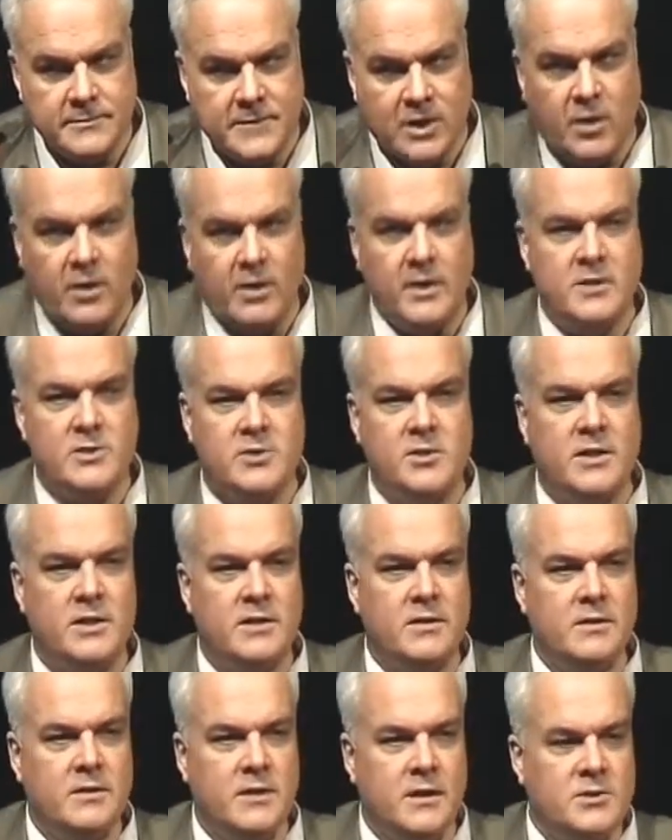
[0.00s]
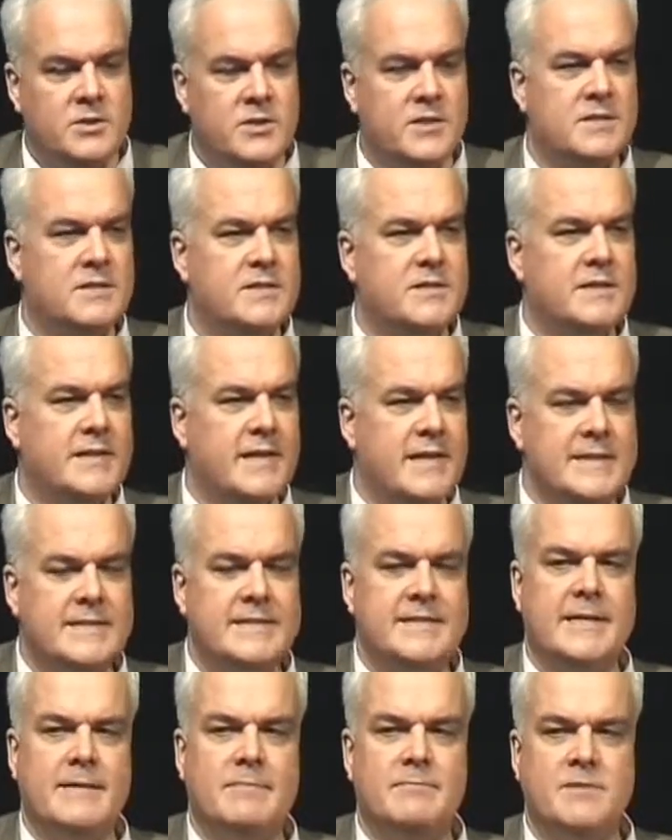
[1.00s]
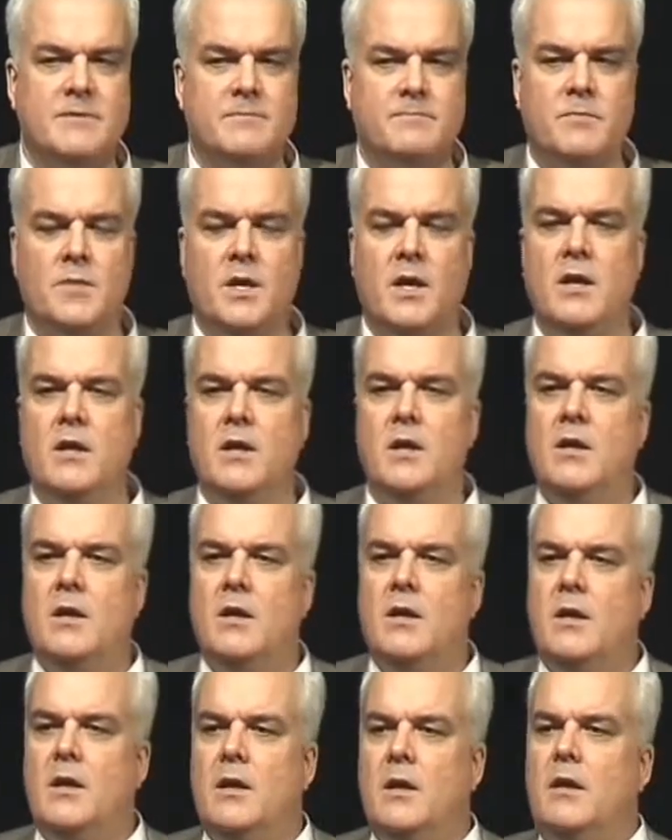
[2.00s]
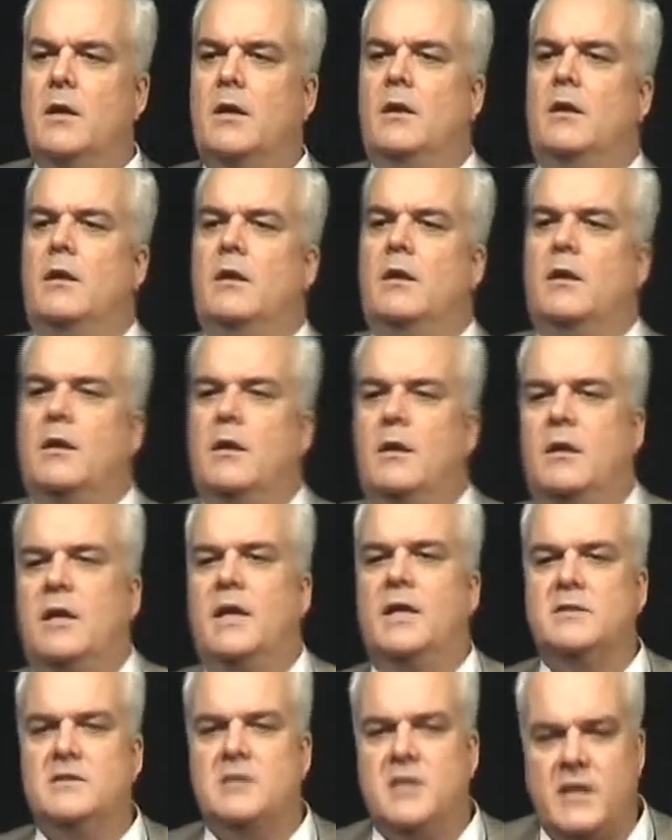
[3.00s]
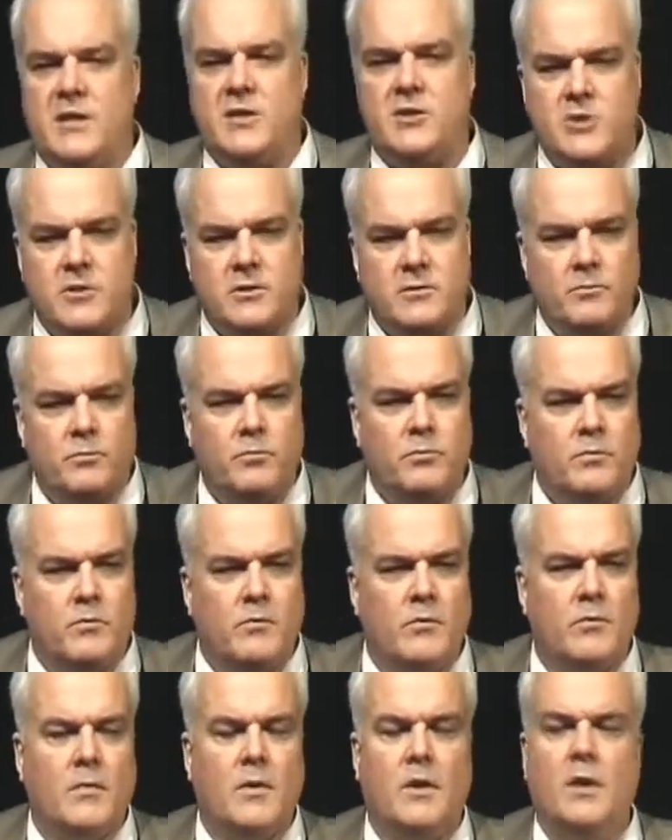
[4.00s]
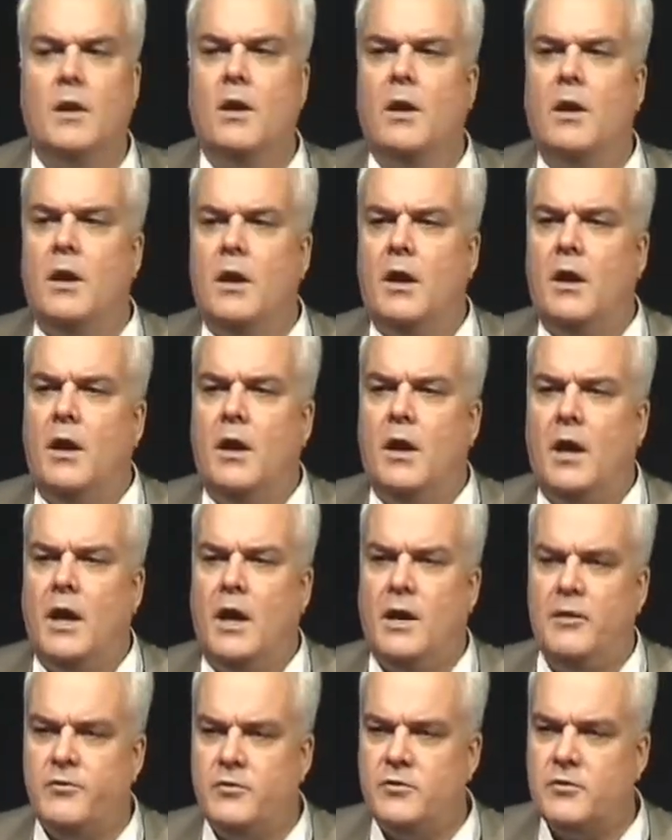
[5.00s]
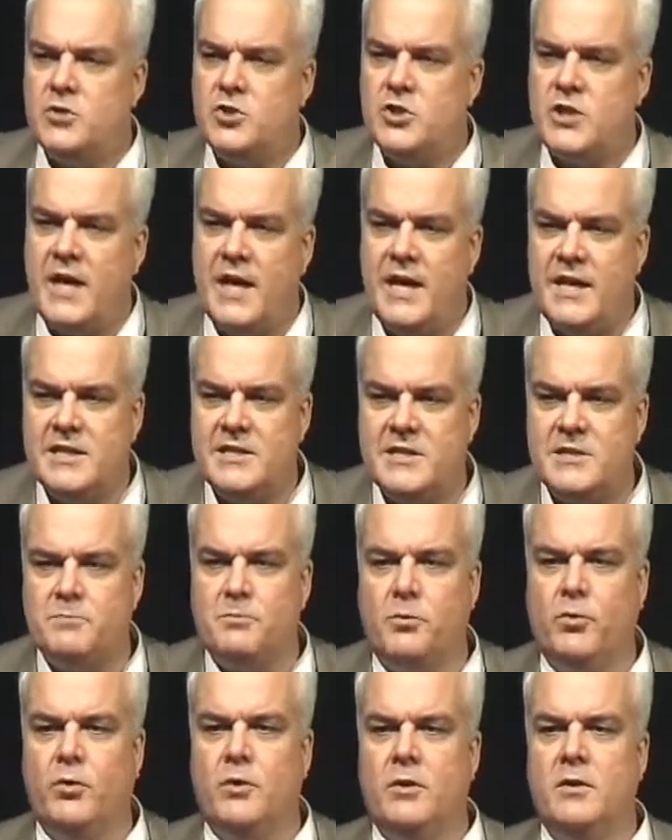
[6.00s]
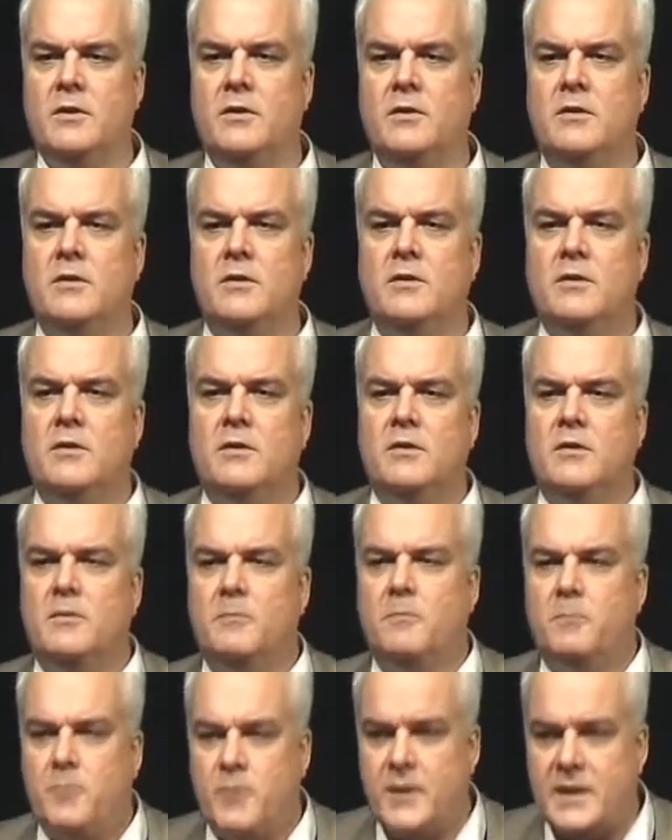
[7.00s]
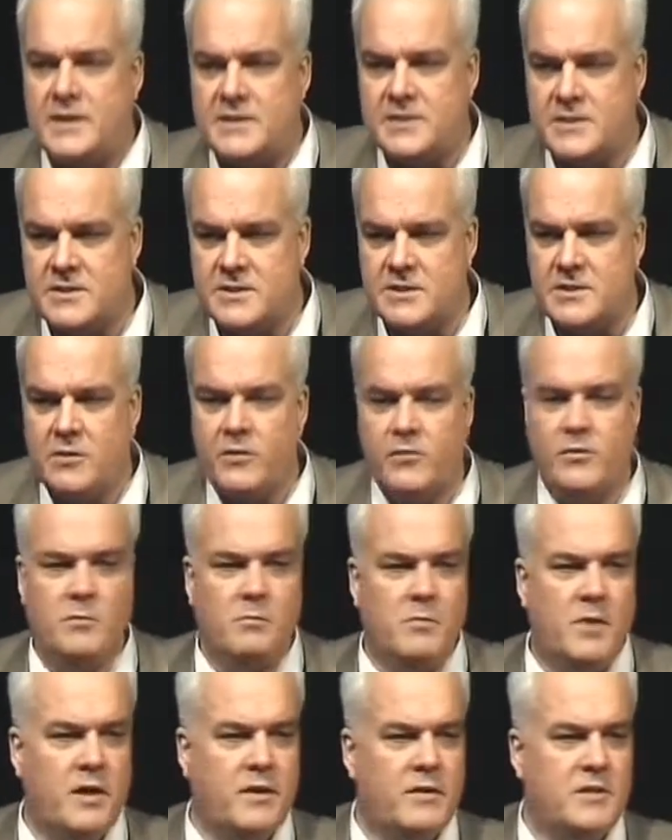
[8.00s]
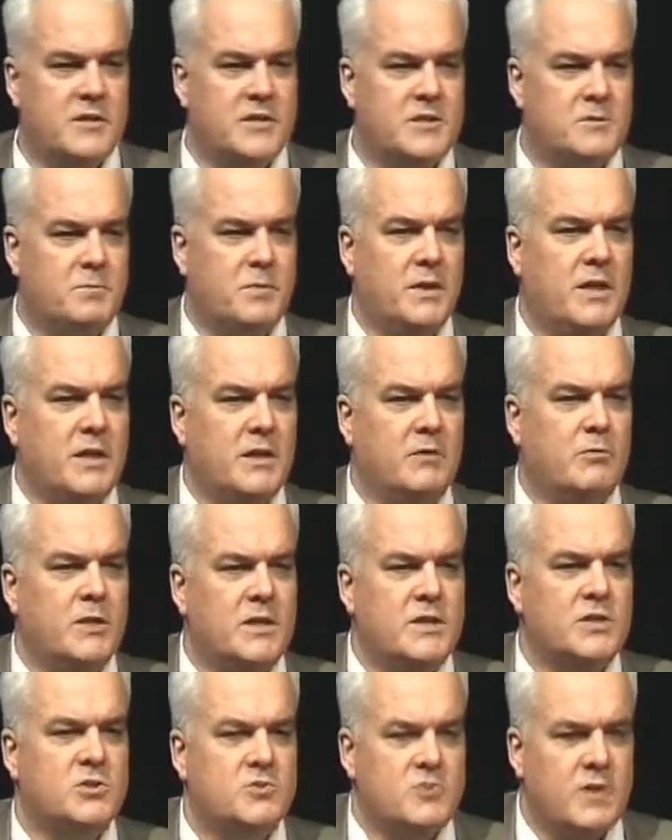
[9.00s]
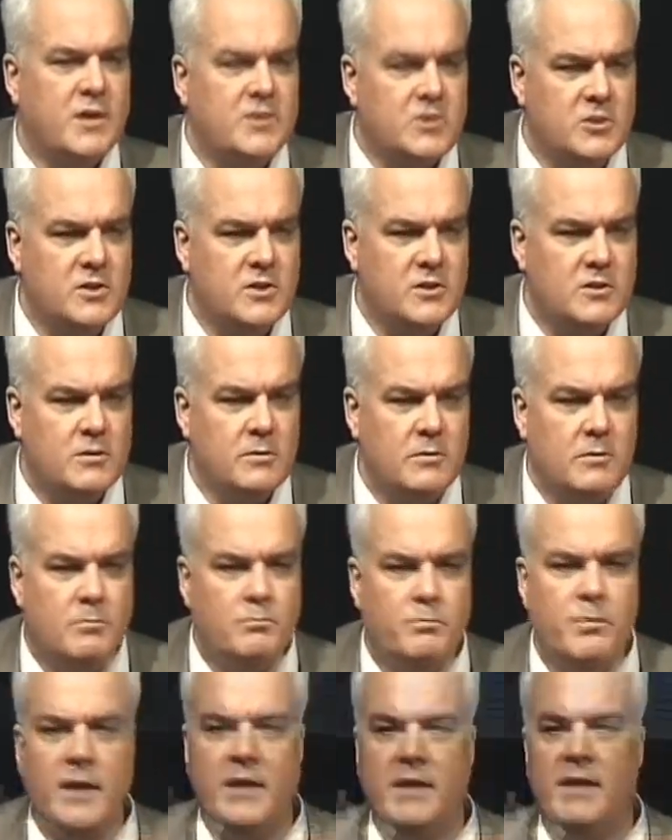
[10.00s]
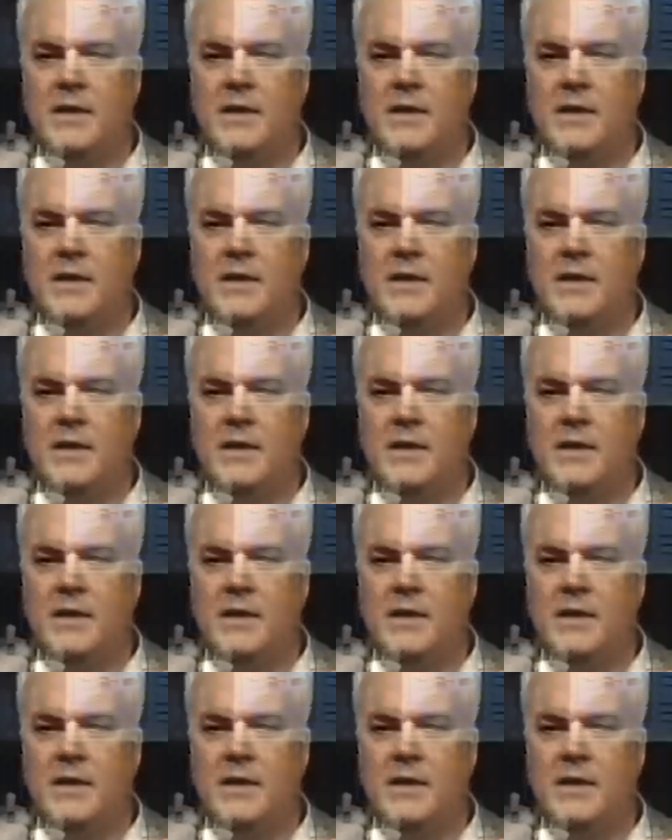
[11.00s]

Collagen digesting enzymes. Lactation. After a child is born, the breast of the mother is being restructured by